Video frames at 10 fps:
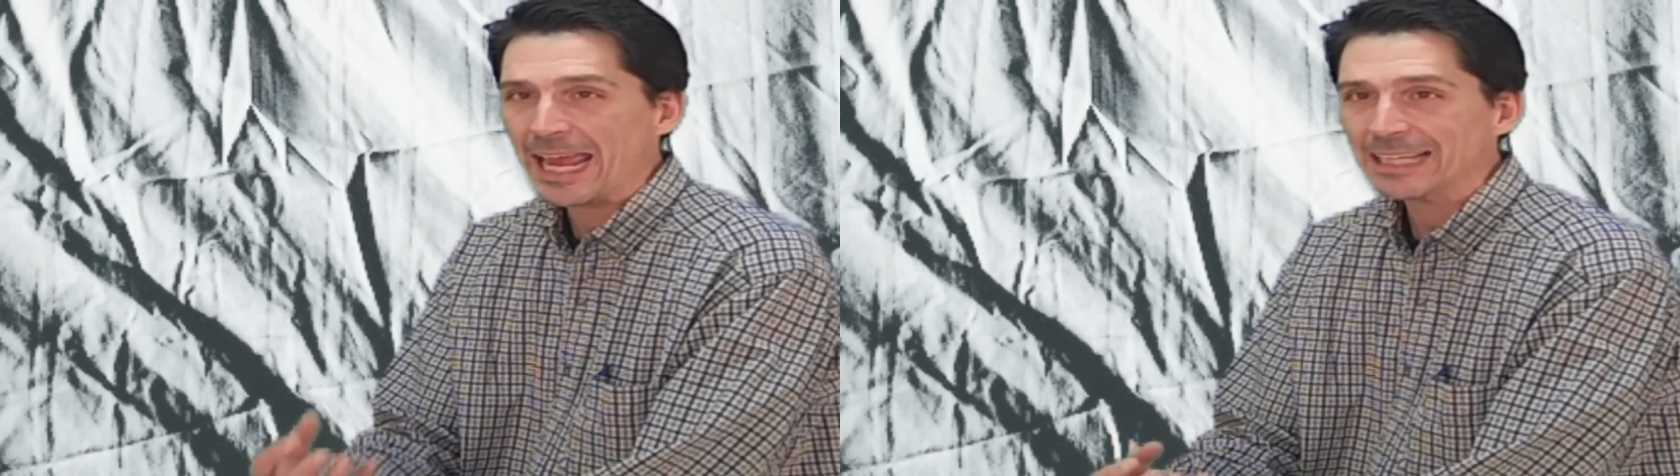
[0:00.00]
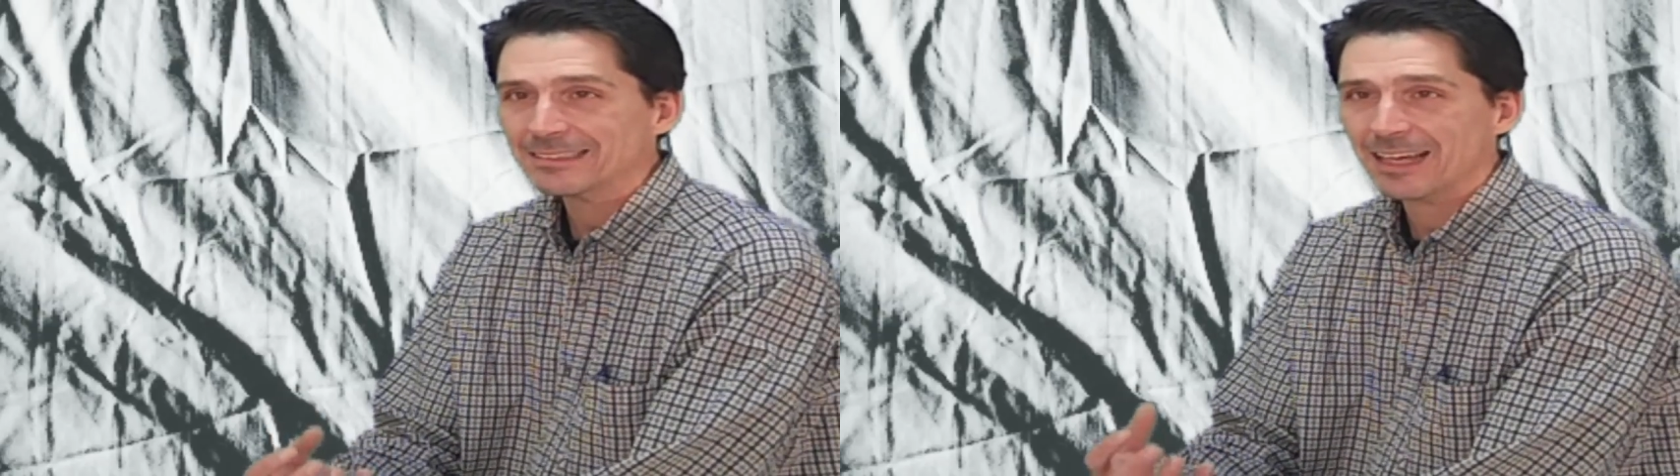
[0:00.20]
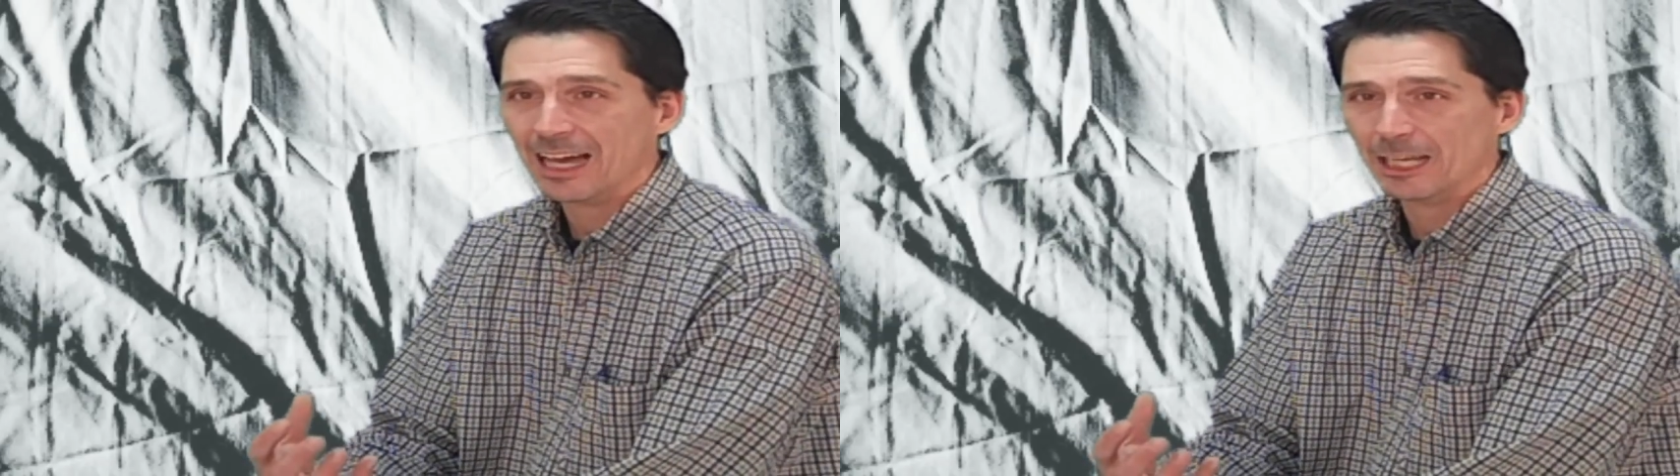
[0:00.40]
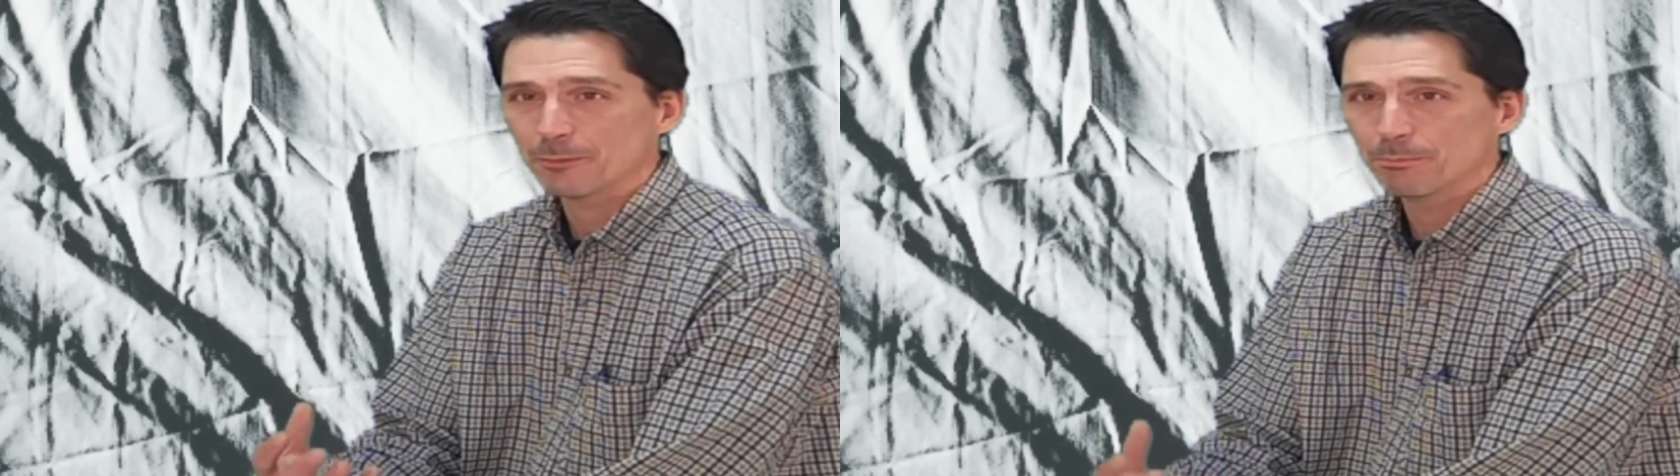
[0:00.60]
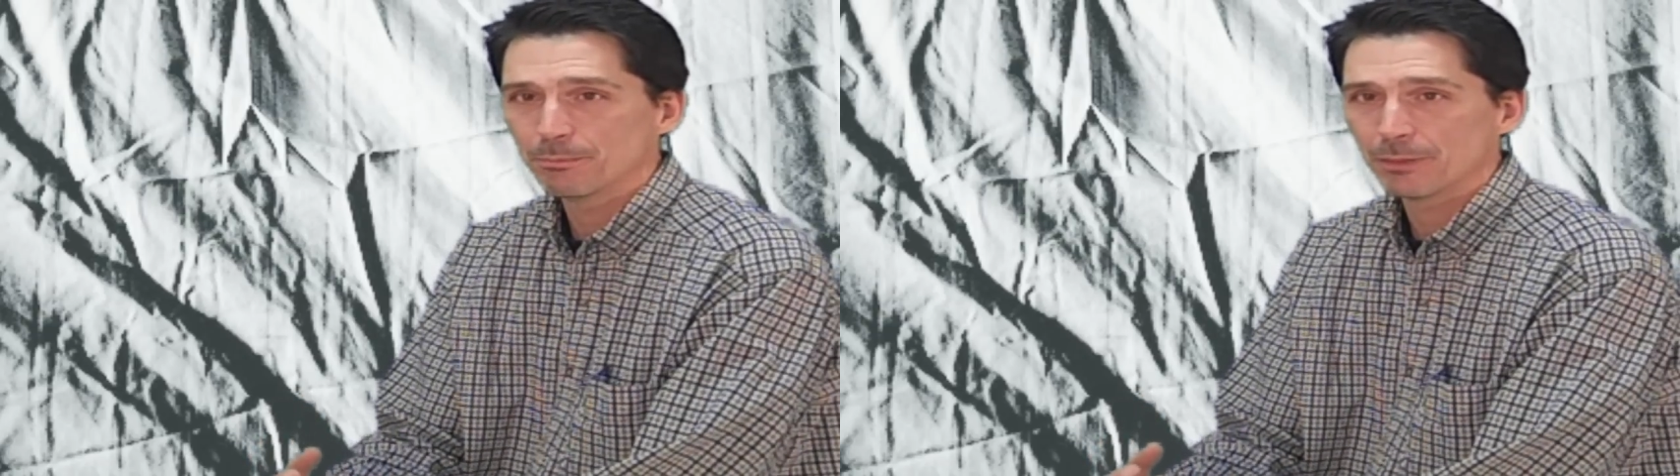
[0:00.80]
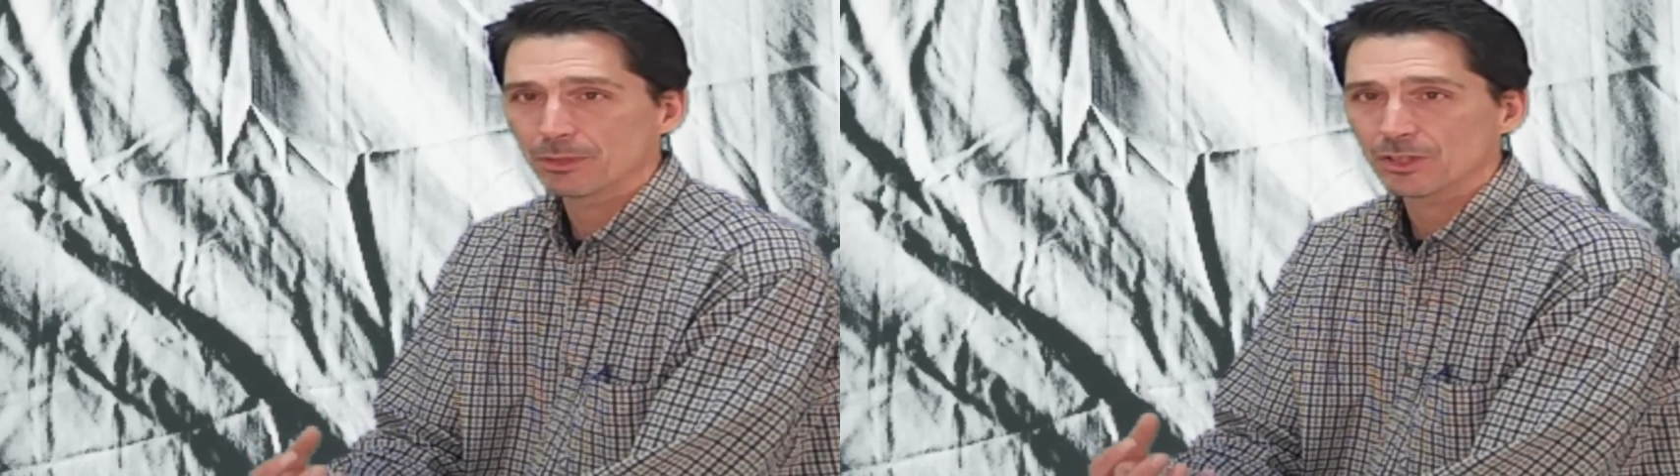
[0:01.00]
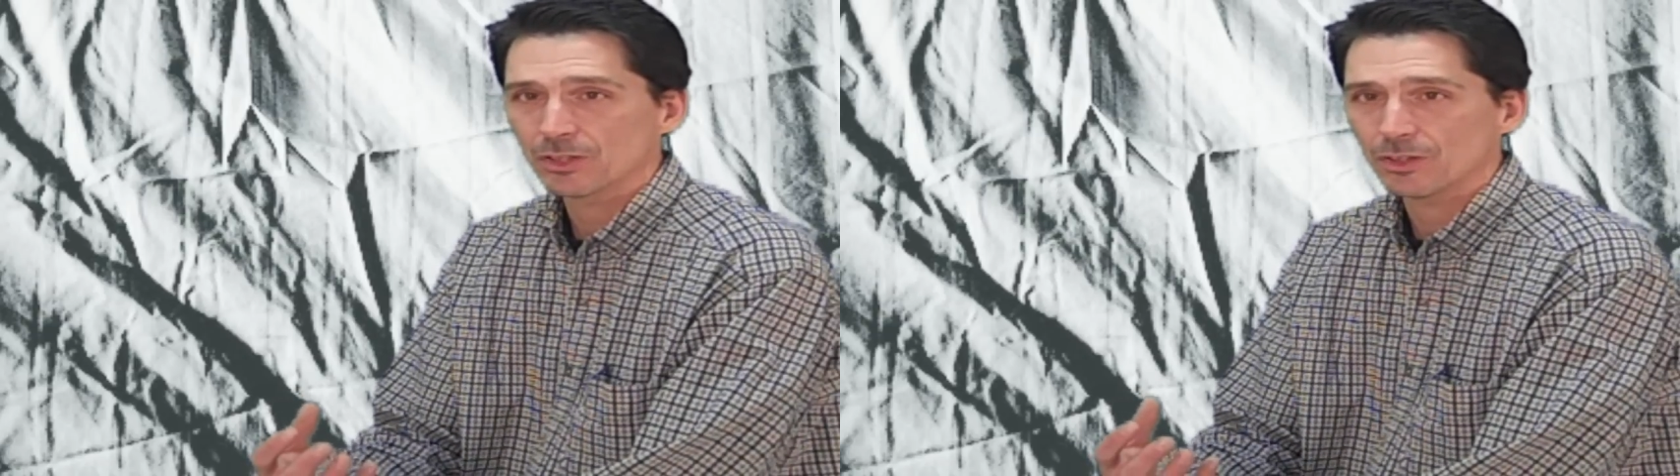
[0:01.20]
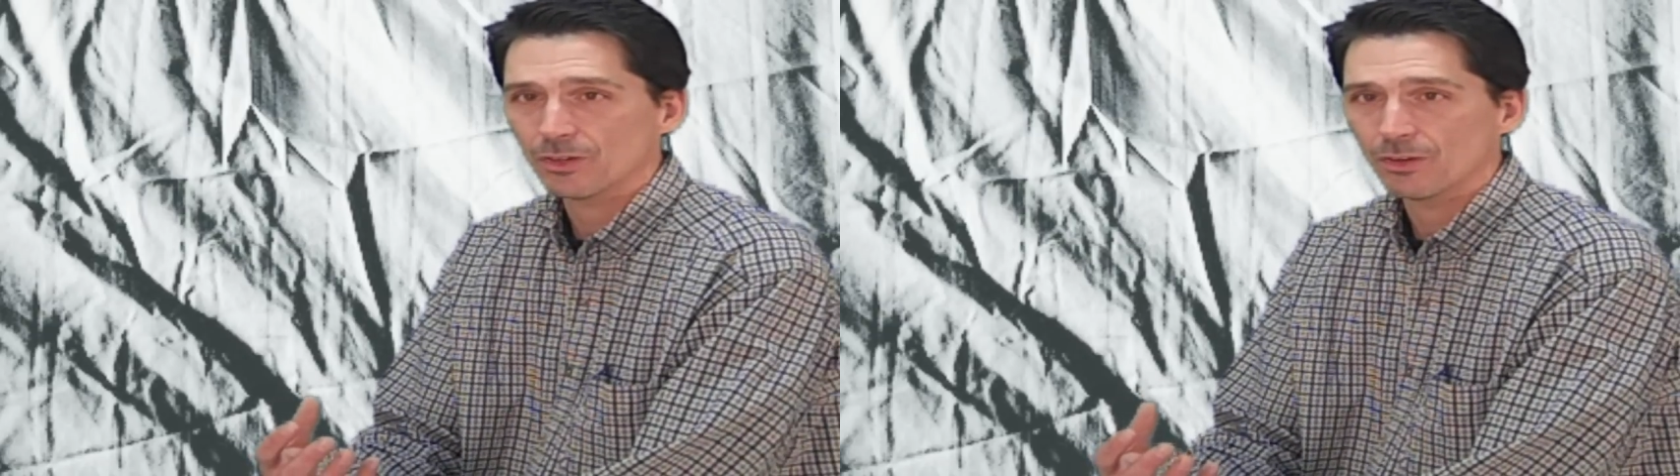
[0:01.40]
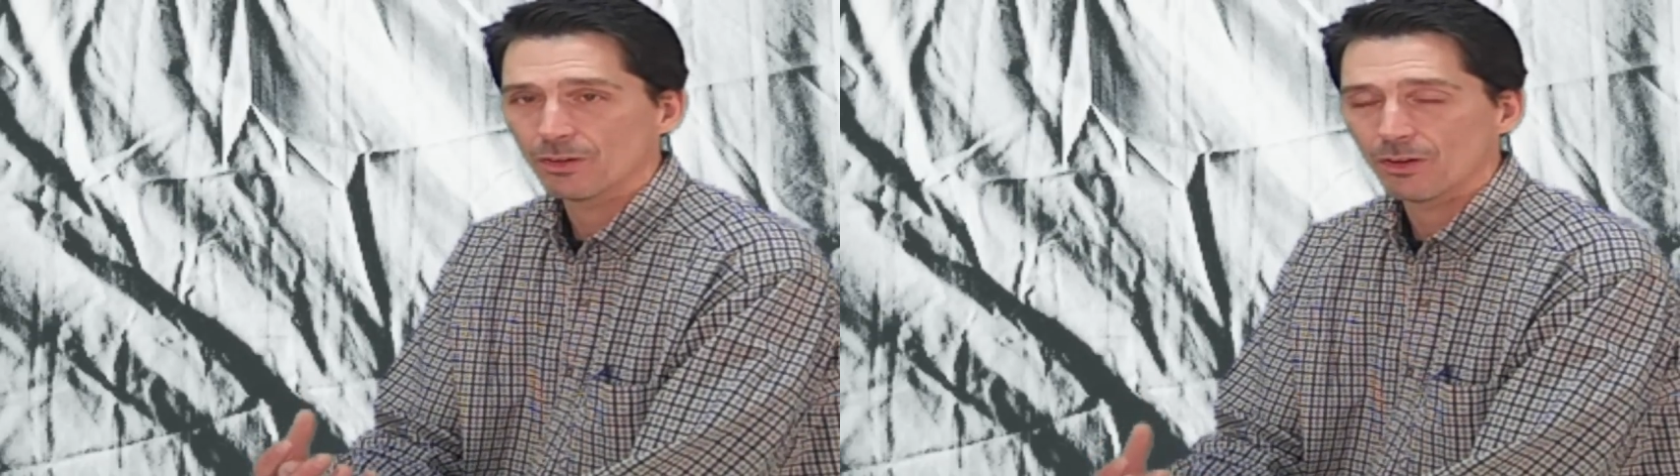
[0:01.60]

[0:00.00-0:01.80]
anti-biblical